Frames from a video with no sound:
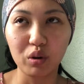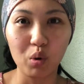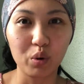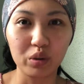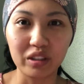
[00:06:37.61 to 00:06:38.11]

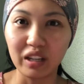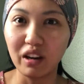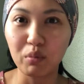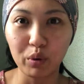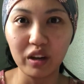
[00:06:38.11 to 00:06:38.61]
go
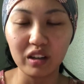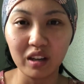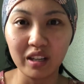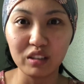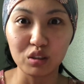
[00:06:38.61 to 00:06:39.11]

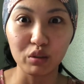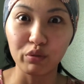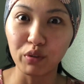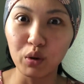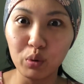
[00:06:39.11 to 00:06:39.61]
deliberately to
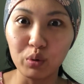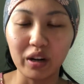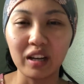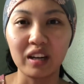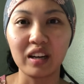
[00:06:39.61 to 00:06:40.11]
food,
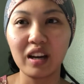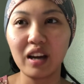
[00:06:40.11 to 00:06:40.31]
and